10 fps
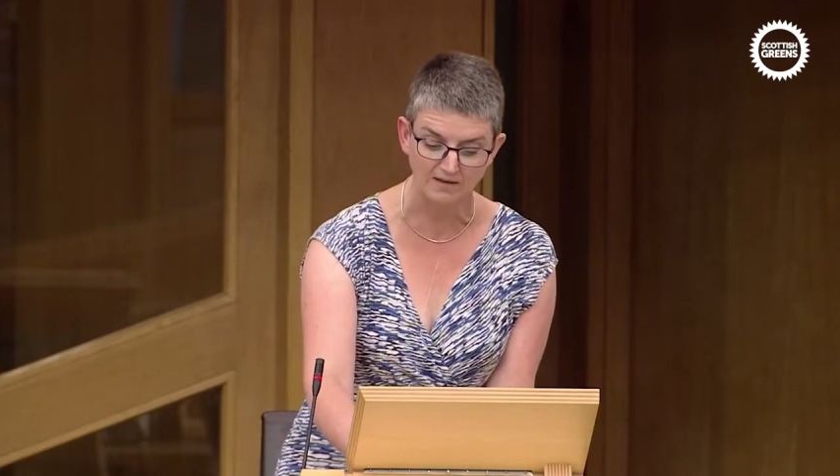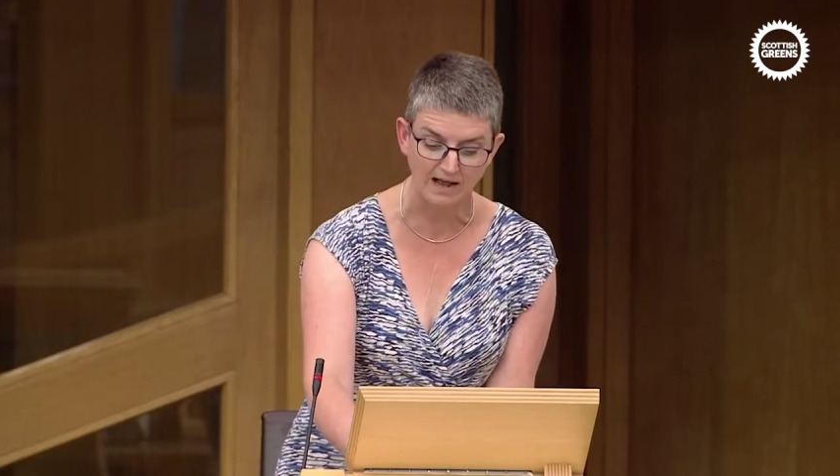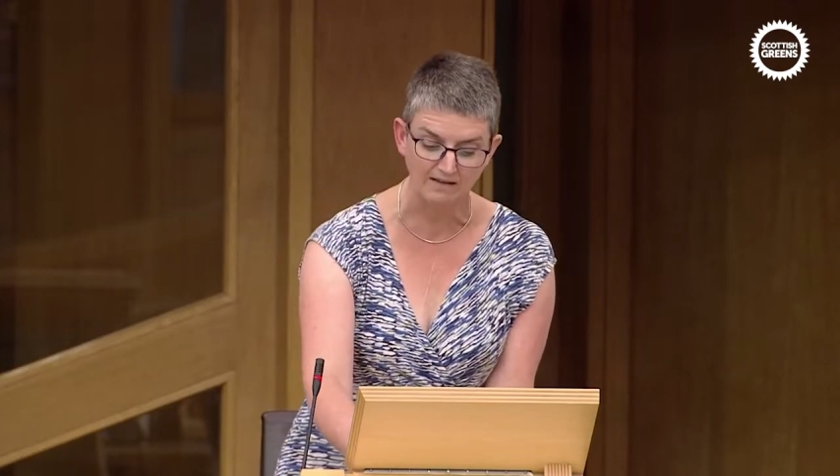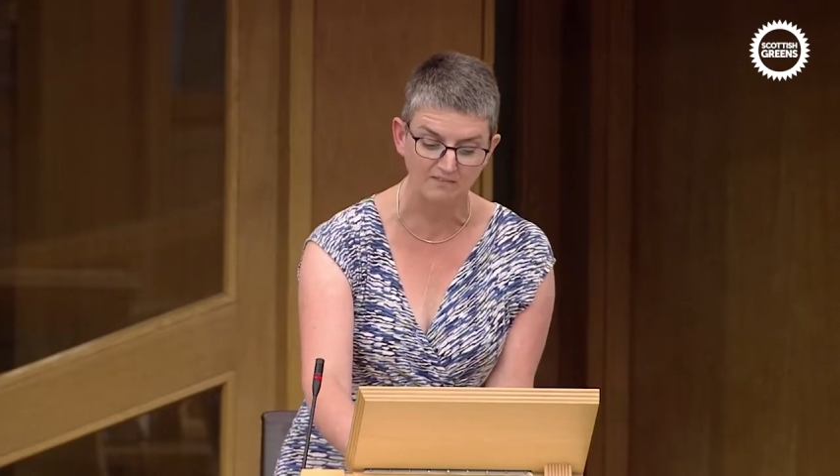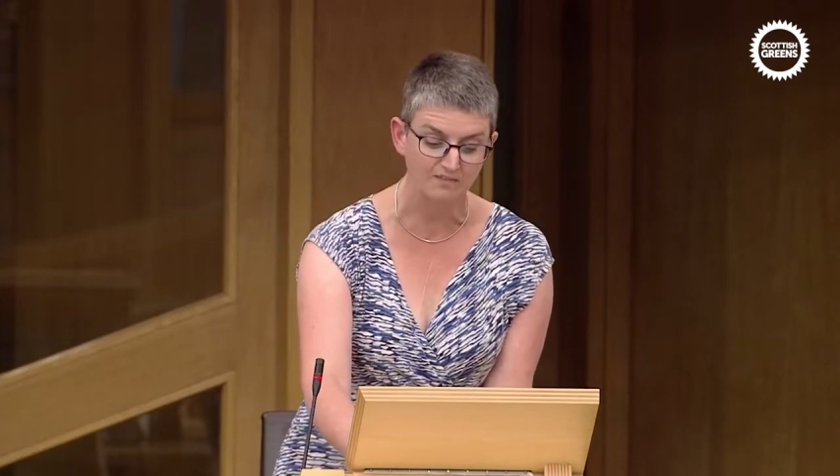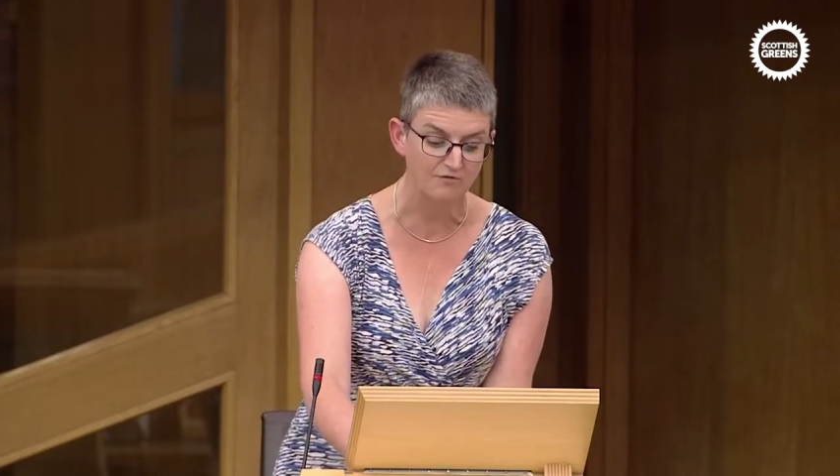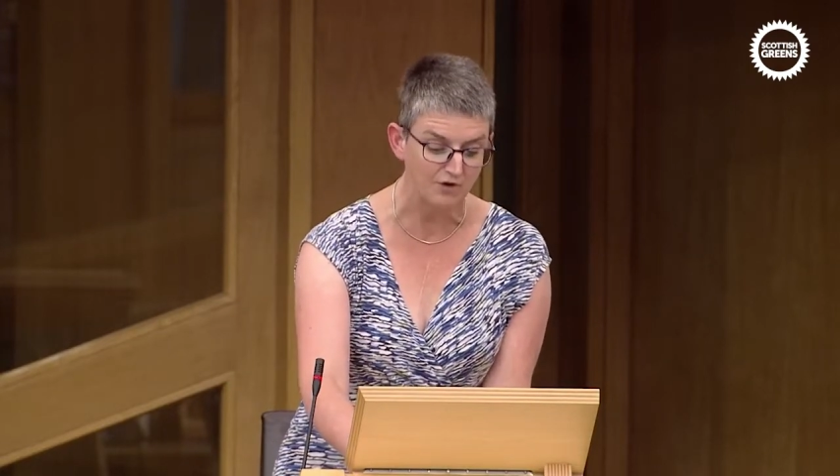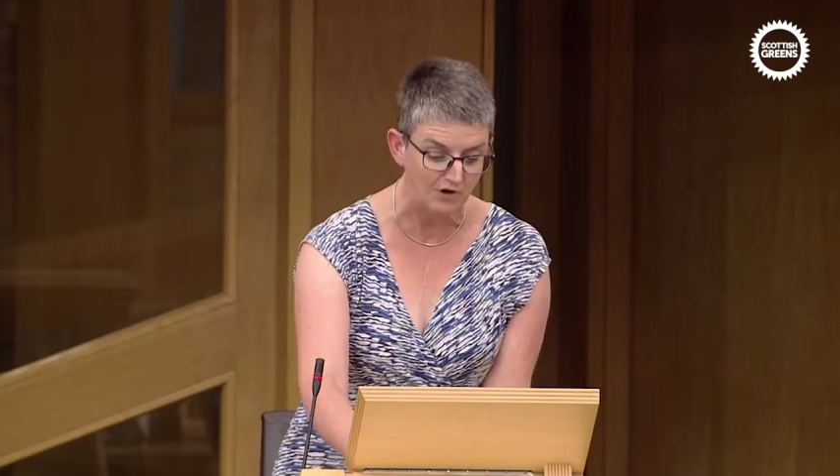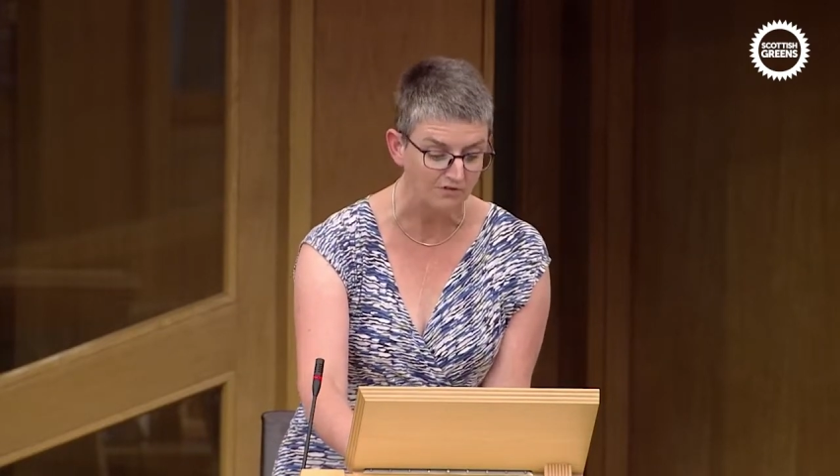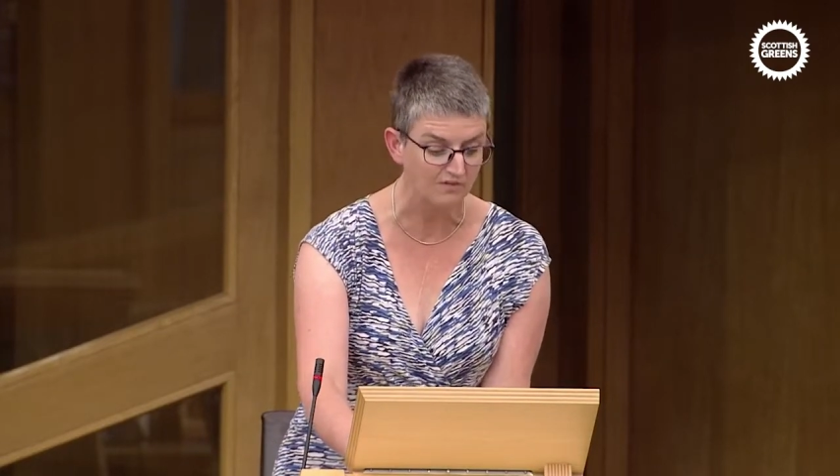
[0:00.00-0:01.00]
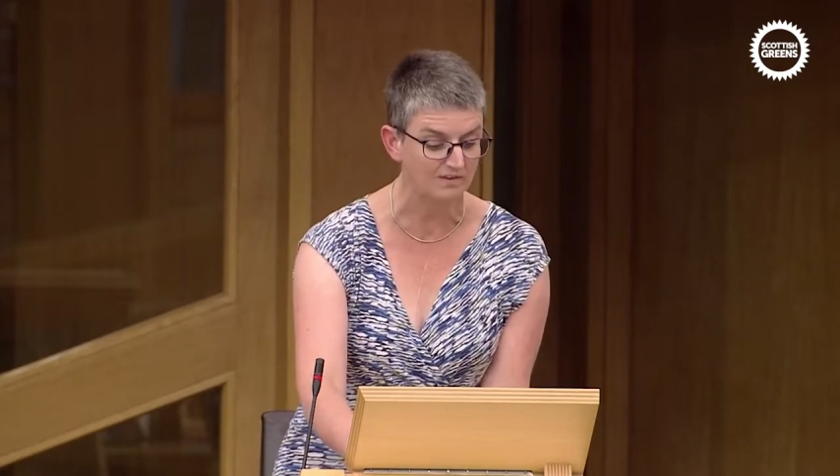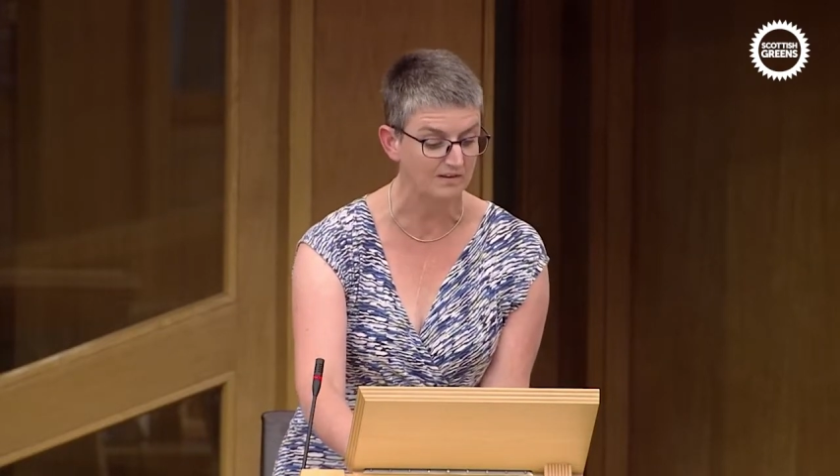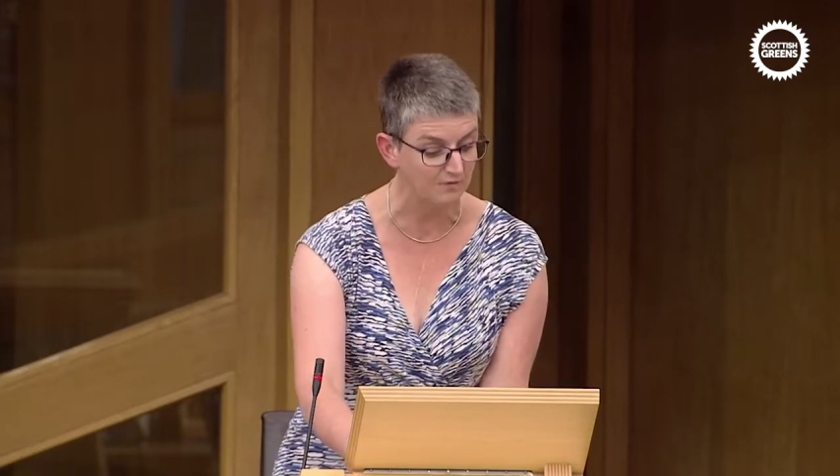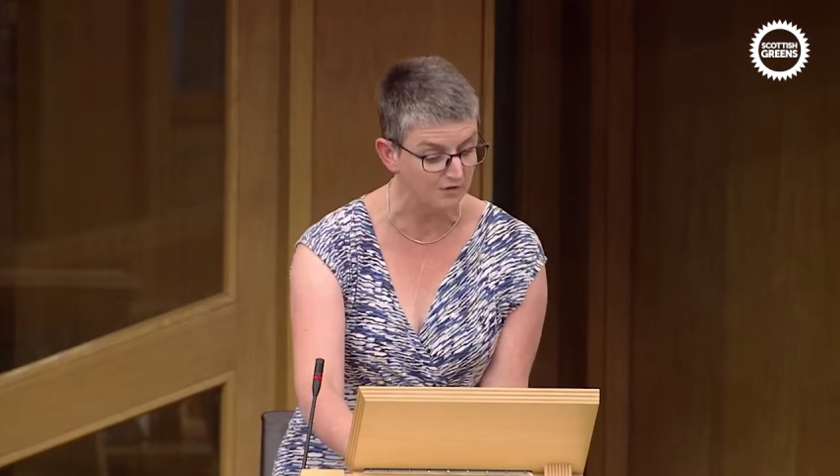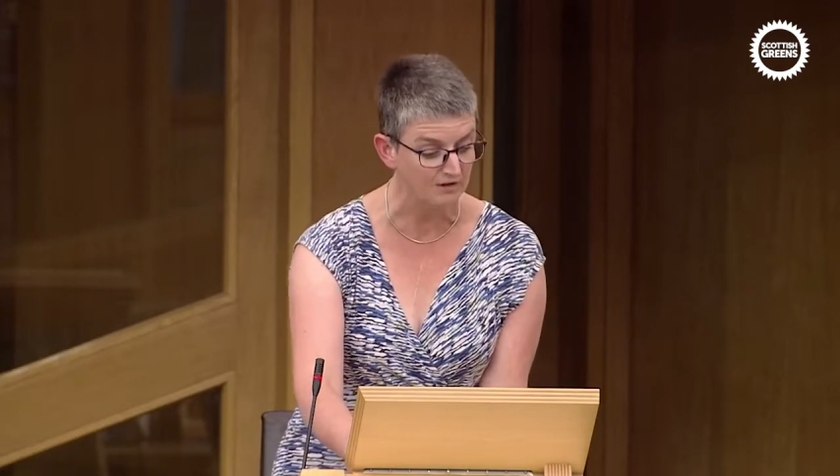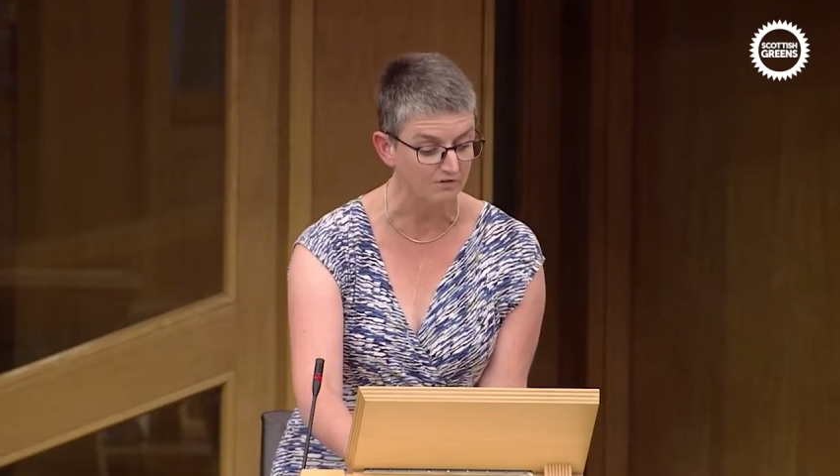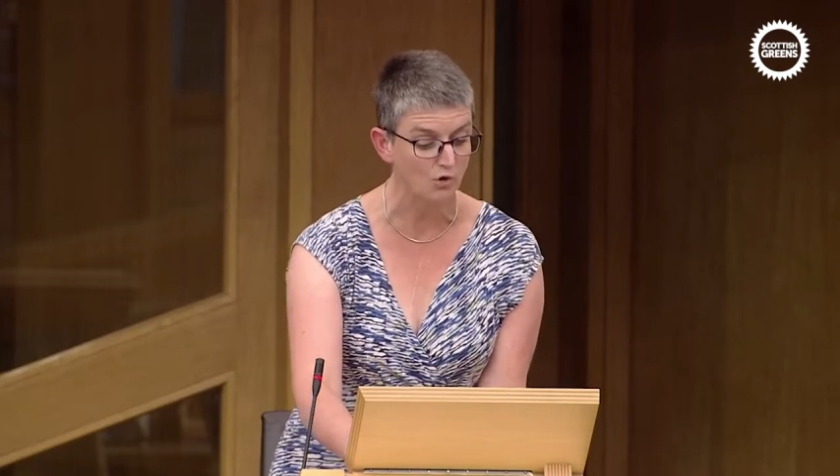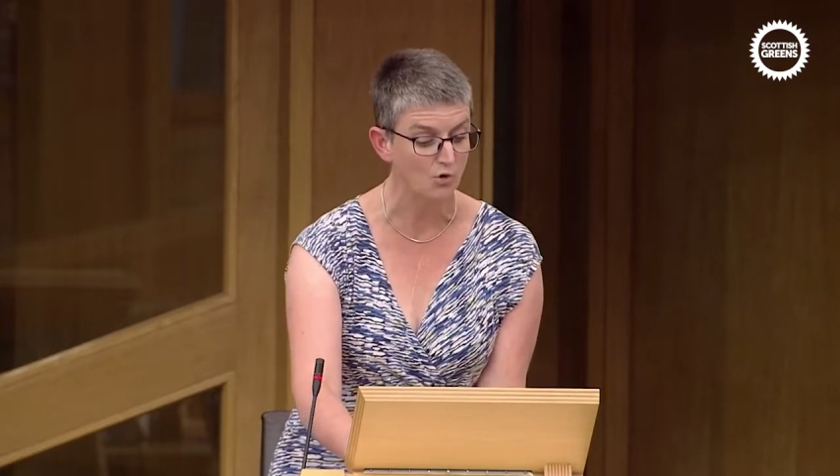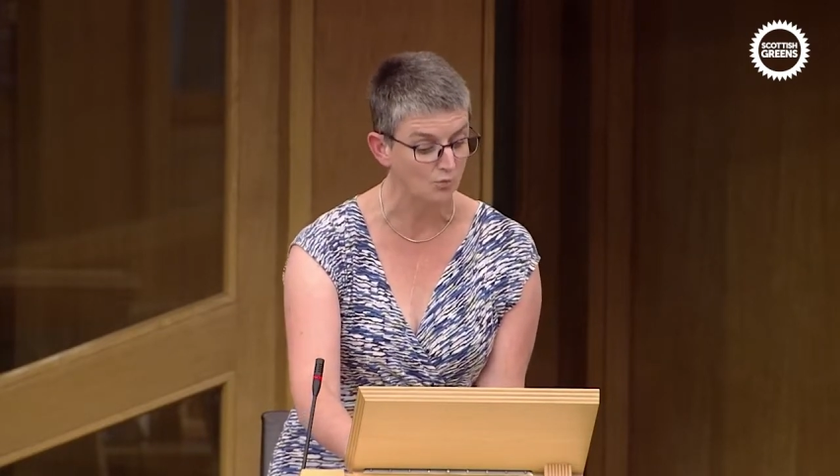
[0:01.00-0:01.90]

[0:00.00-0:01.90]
as the first significant